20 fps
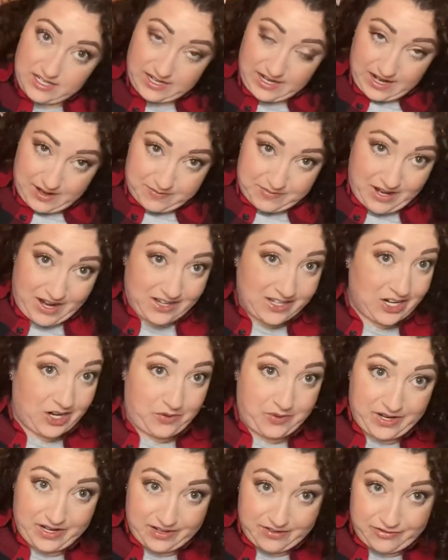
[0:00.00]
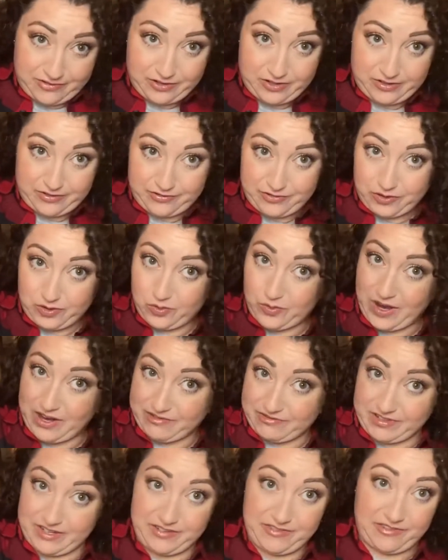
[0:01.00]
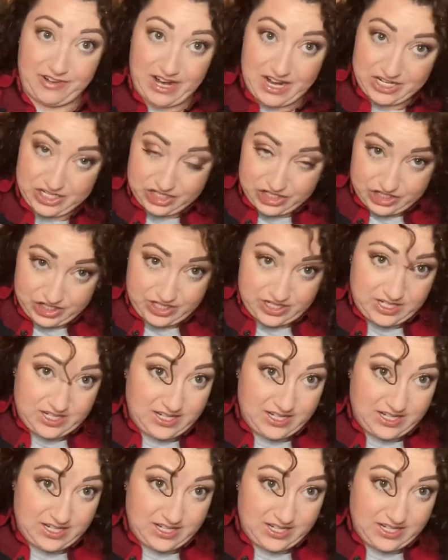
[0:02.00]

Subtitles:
I'm not going for a full wet refresh.